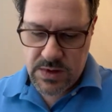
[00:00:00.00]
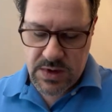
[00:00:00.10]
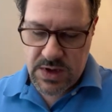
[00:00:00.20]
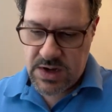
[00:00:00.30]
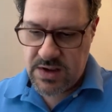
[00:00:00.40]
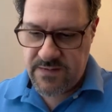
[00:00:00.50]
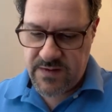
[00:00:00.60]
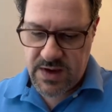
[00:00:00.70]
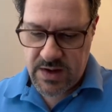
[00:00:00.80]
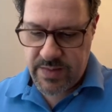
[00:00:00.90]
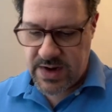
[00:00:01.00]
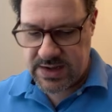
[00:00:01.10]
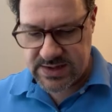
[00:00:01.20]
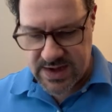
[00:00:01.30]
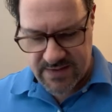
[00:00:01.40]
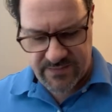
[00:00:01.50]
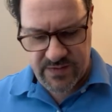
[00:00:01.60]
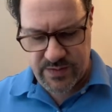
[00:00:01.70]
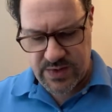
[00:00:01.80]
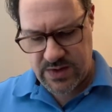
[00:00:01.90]
And if anybody's not
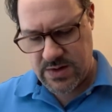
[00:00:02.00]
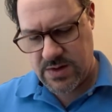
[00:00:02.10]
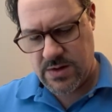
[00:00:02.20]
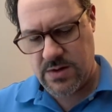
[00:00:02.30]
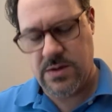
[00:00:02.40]
familiar